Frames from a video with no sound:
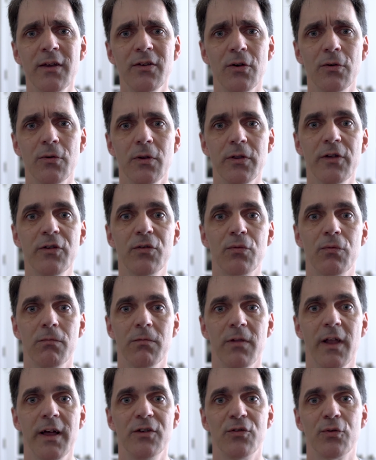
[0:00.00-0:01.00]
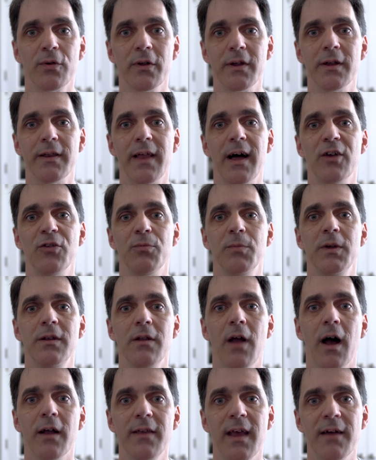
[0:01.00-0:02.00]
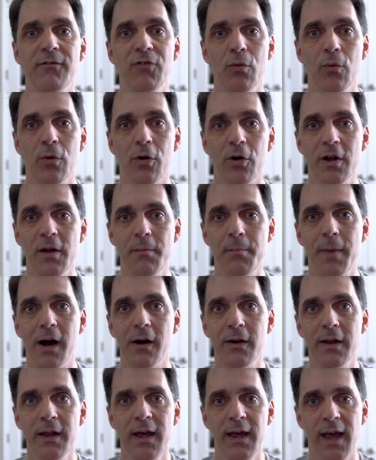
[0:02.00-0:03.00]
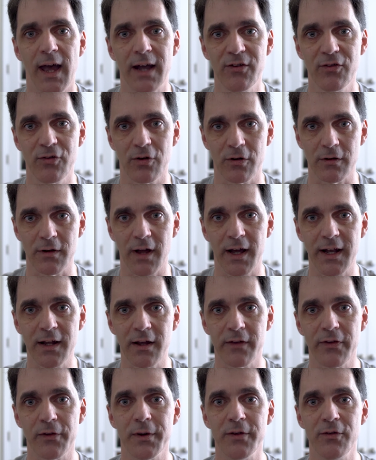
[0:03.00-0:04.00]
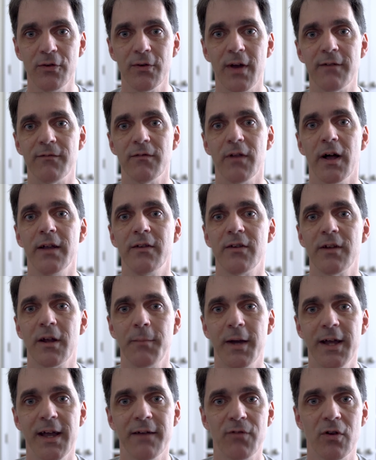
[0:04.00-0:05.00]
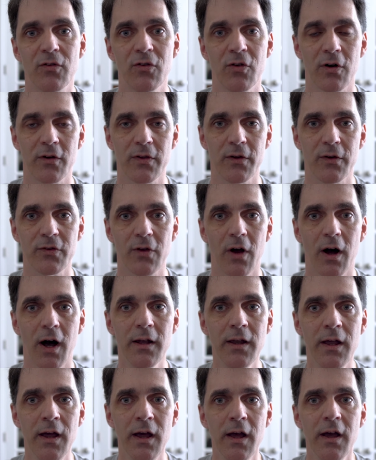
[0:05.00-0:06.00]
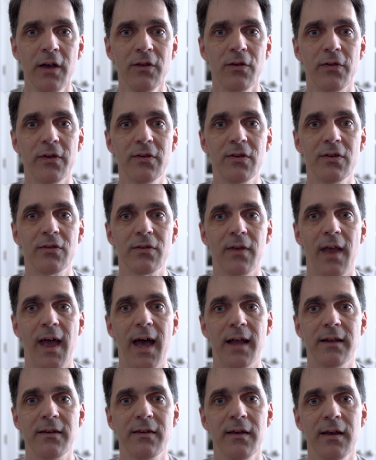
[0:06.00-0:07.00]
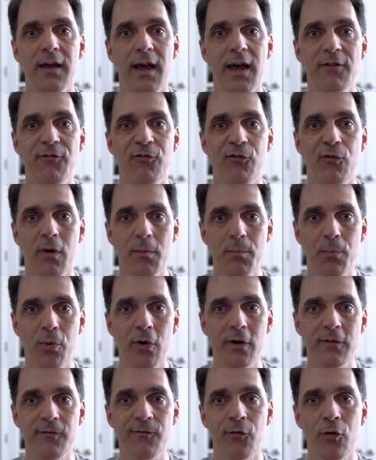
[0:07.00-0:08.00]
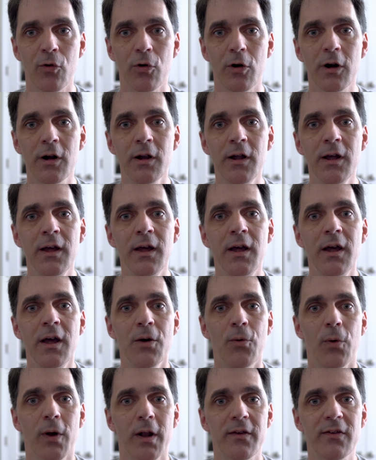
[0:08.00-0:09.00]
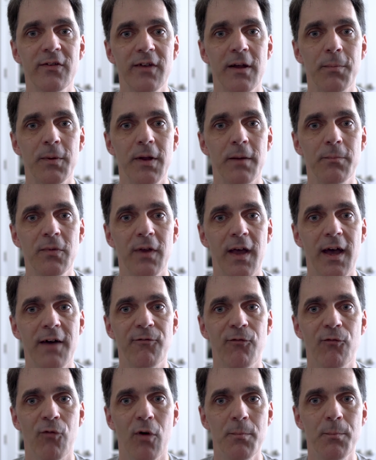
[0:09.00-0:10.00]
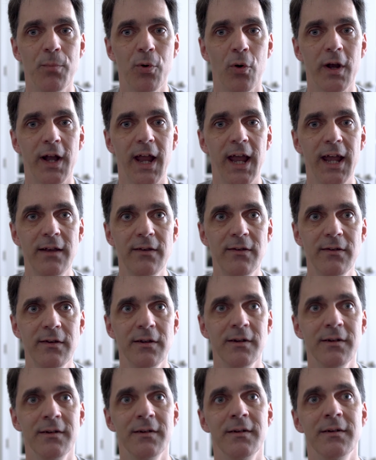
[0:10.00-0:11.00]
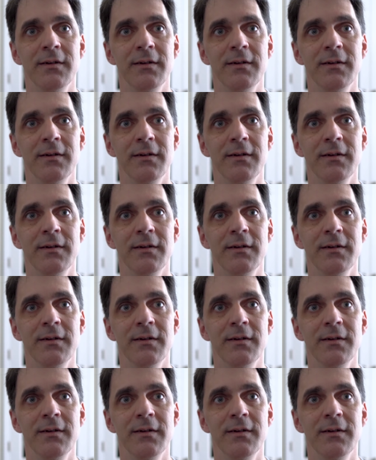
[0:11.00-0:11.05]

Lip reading: So this lens really allows me not to have to worry about external lighting, although I do have lights and I might have to turn those on. So this is at f1.4. We're going to step it up to f1.8.